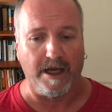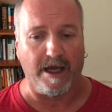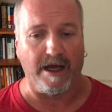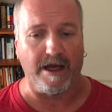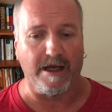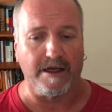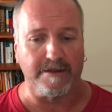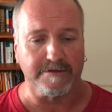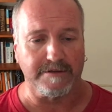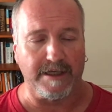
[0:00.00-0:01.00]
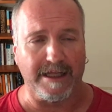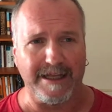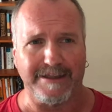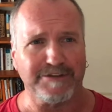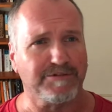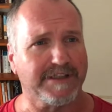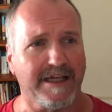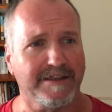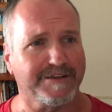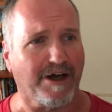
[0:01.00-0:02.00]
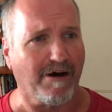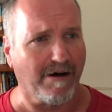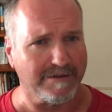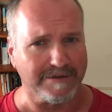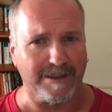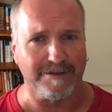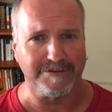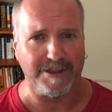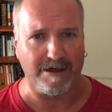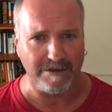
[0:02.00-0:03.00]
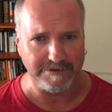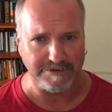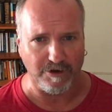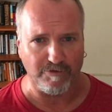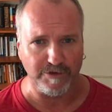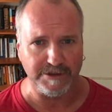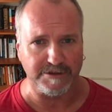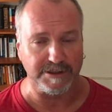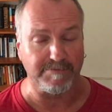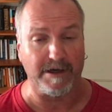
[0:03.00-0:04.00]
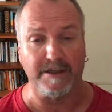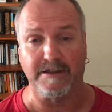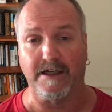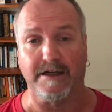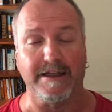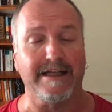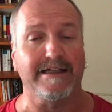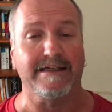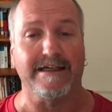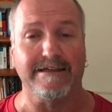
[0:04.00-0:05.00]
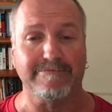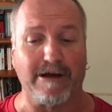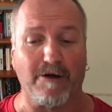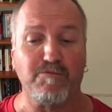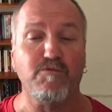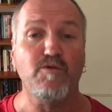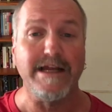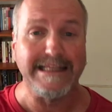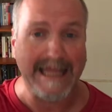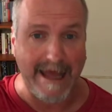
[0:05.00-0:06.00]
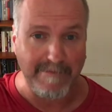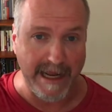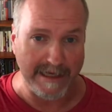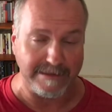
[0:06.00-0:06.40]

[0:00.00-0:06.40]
And again, this was a ton of research by a really eminent